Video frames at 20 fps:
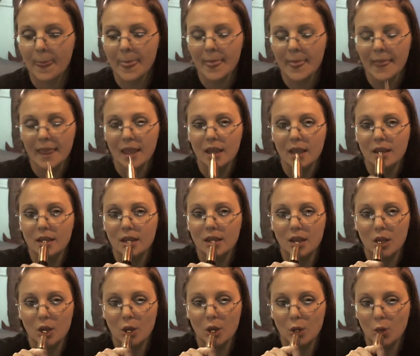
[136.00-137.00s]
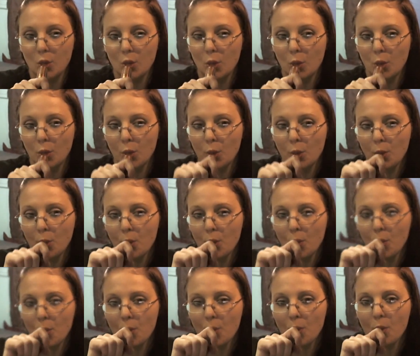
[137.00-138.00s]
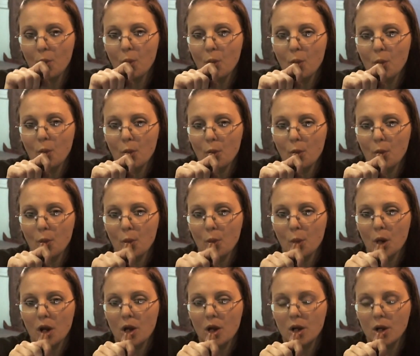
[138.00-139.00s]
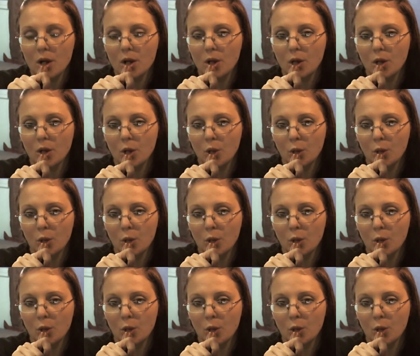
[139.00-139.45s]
Nothing is said.